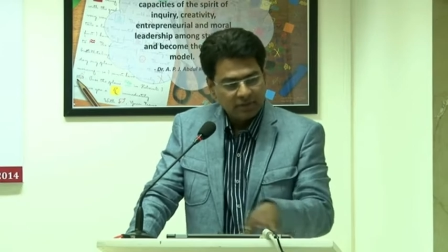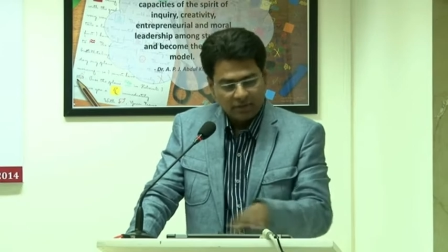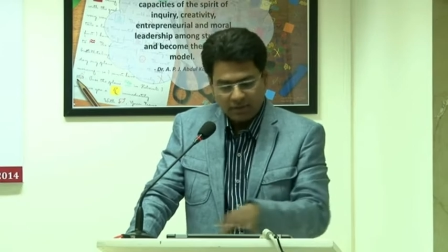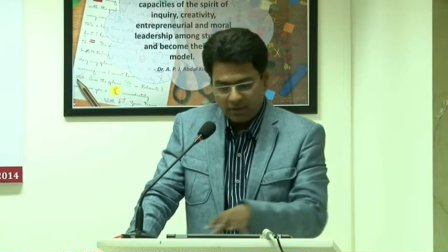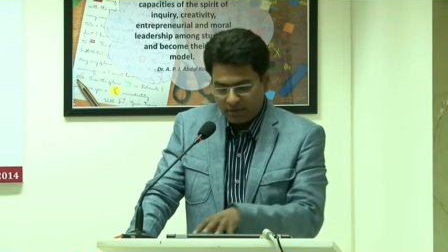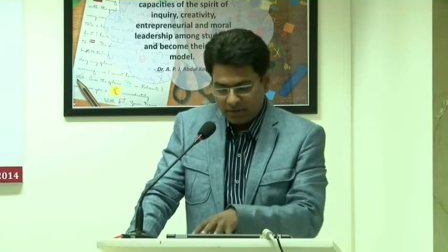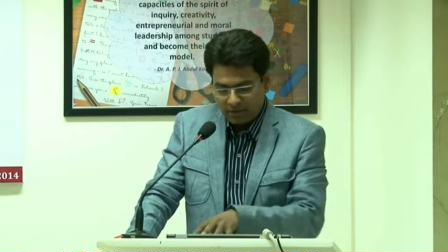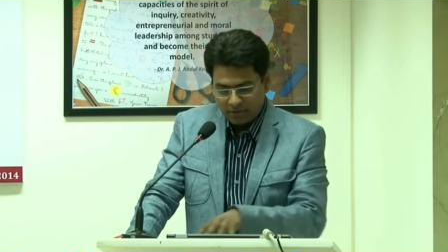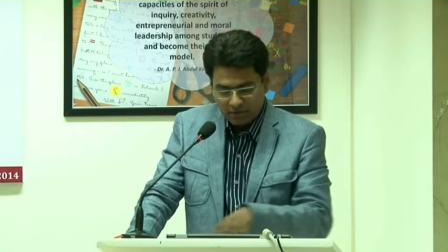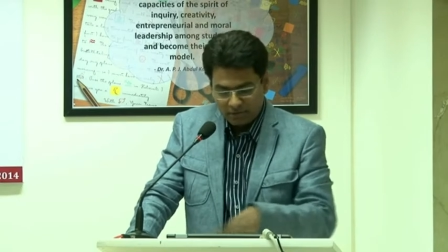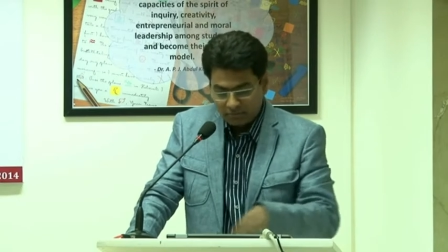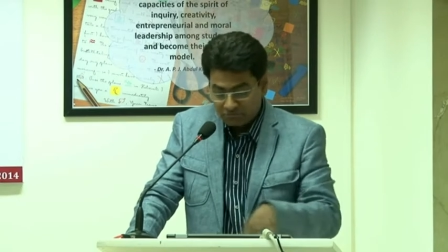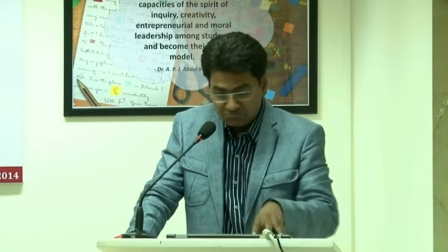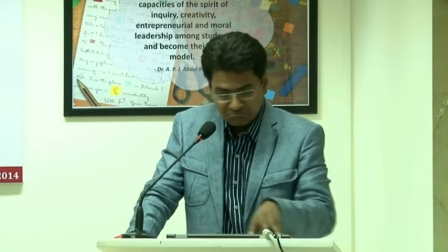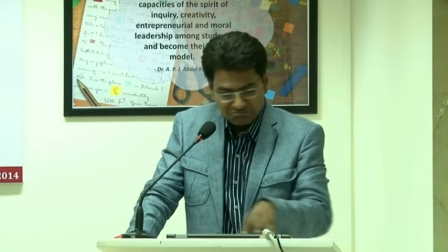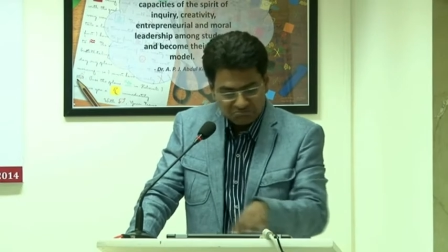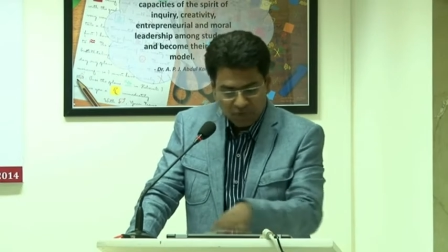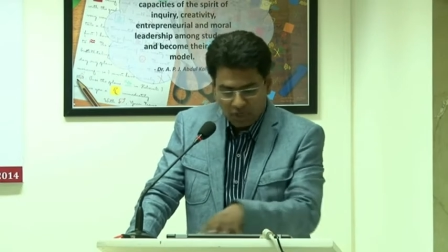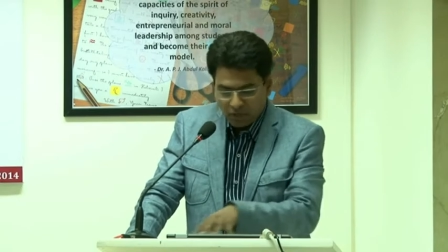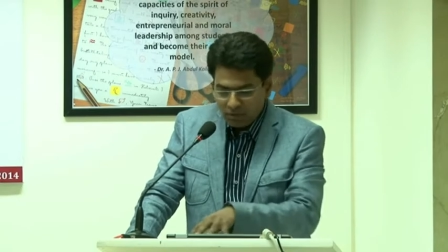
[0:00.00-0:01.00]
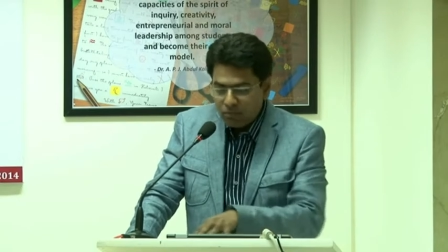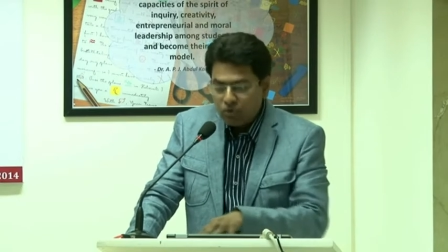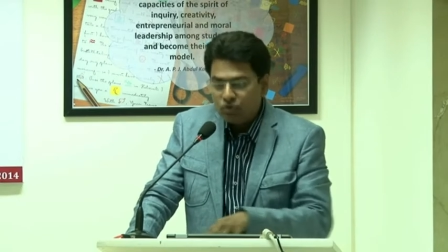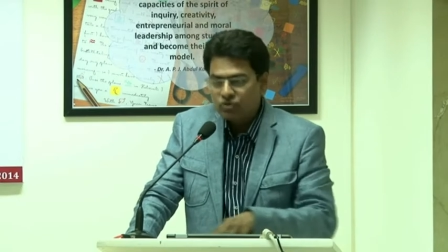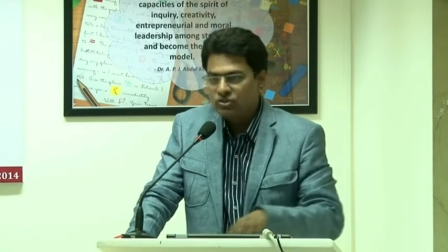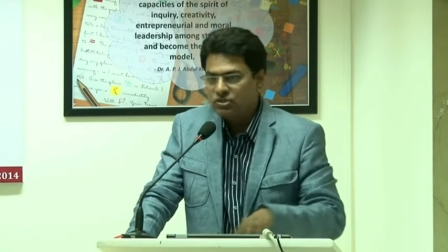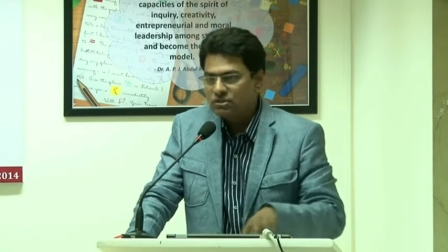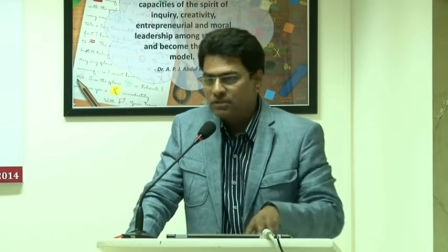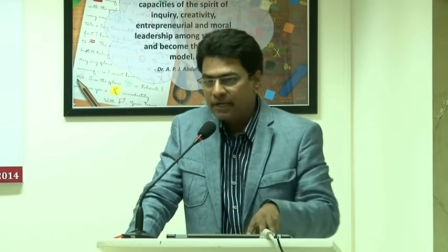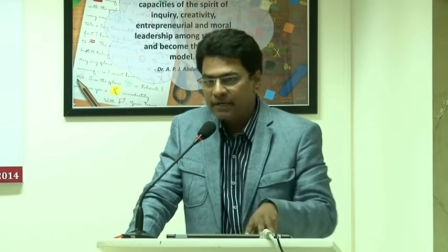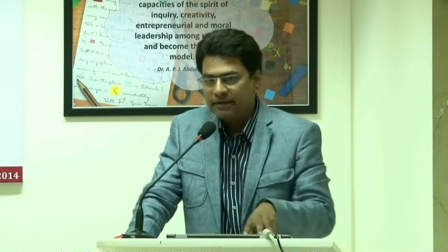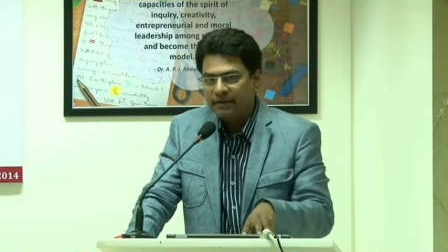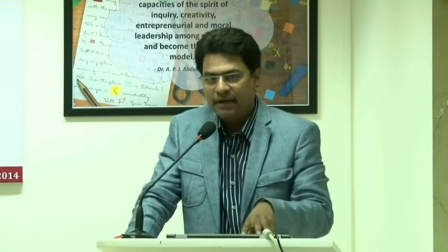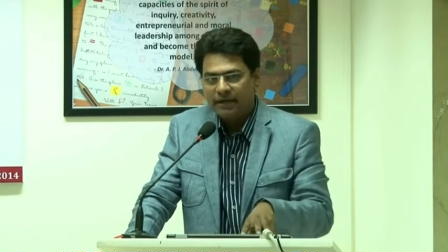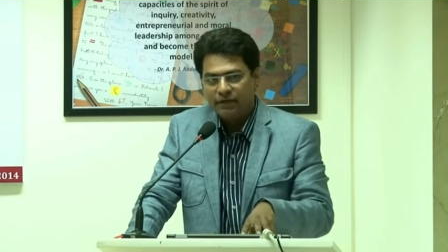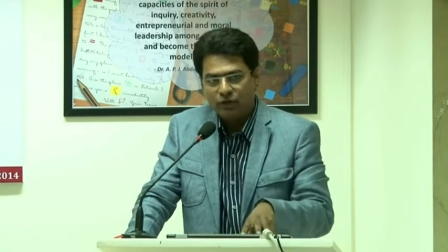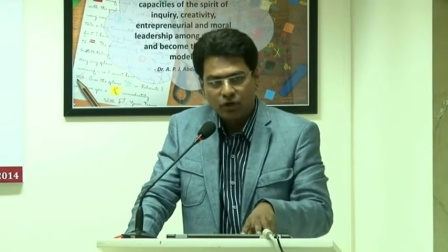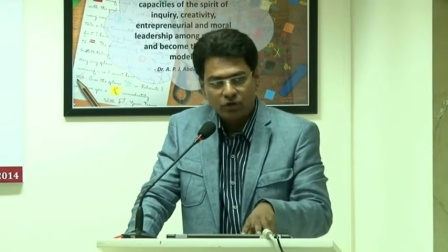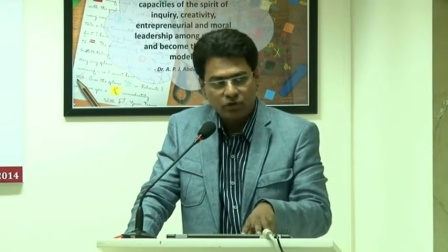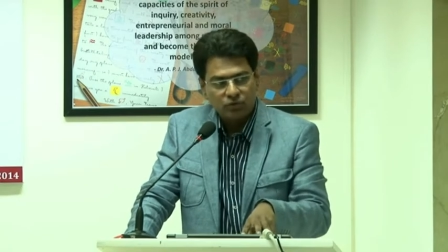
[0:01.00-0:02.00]
uh, almost
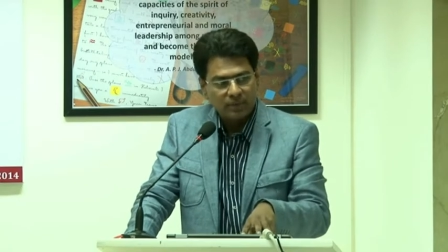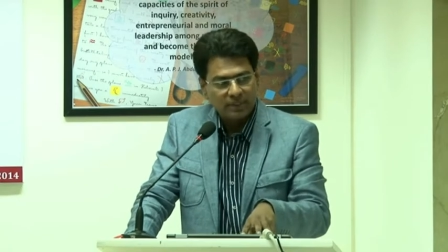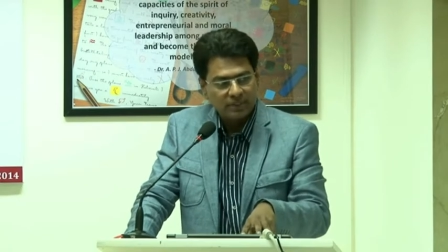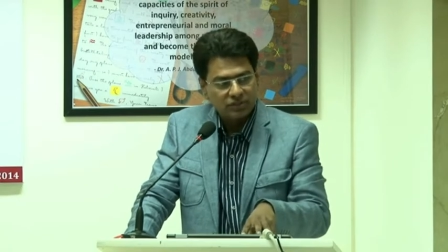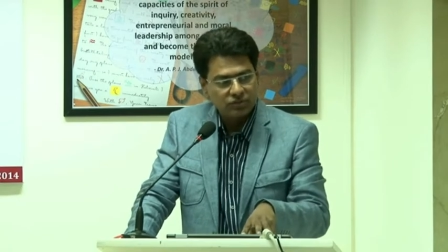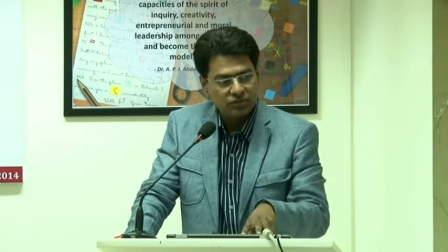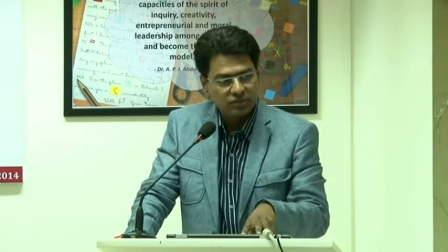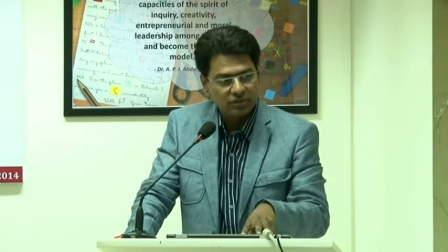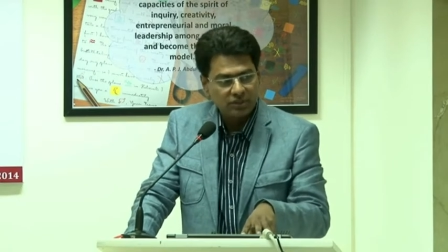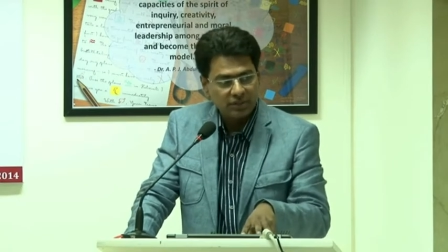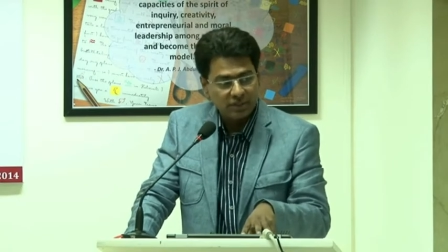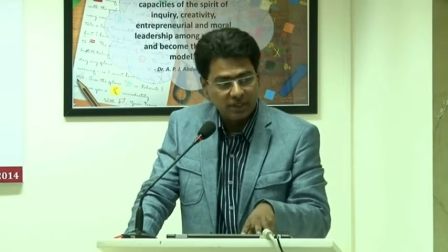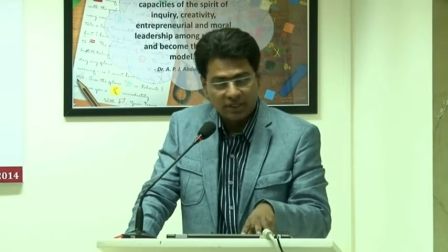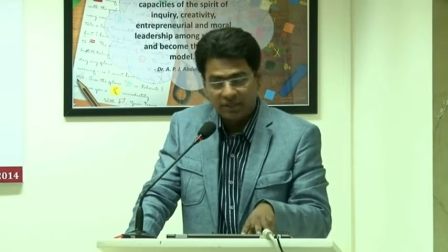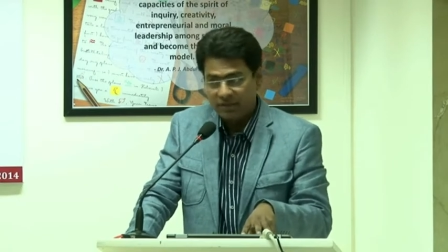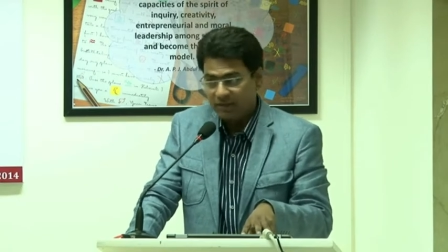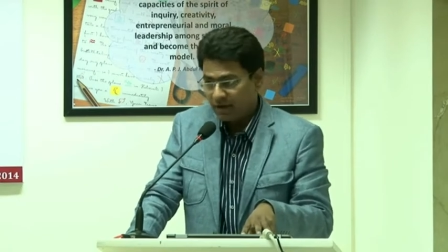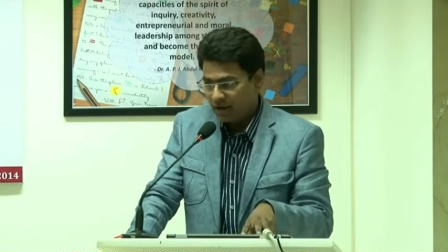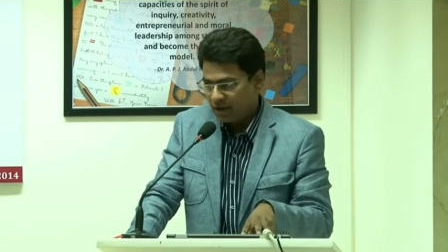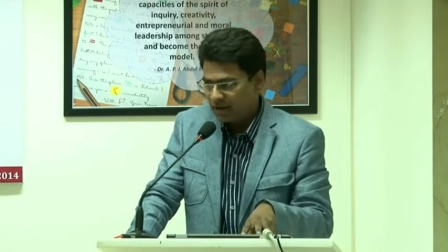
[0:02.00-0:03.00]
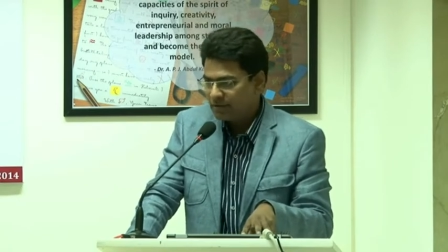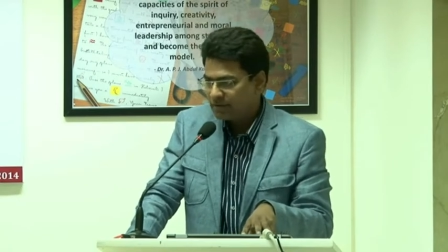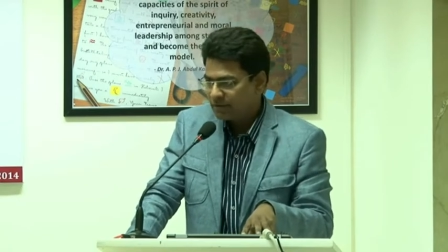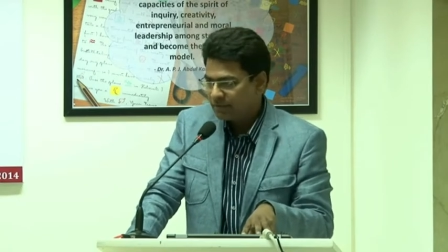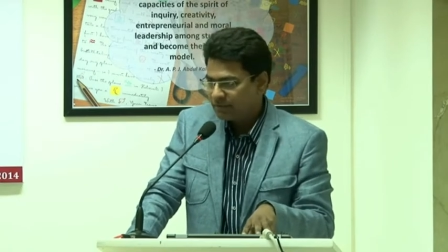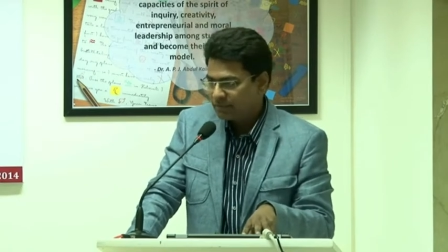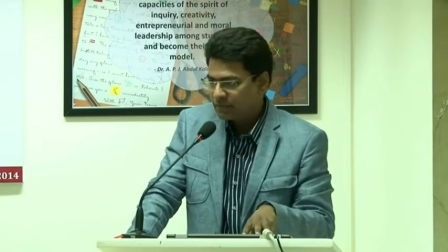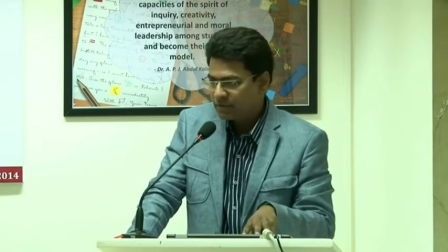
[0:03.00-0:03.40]
entire northwest in Iraq,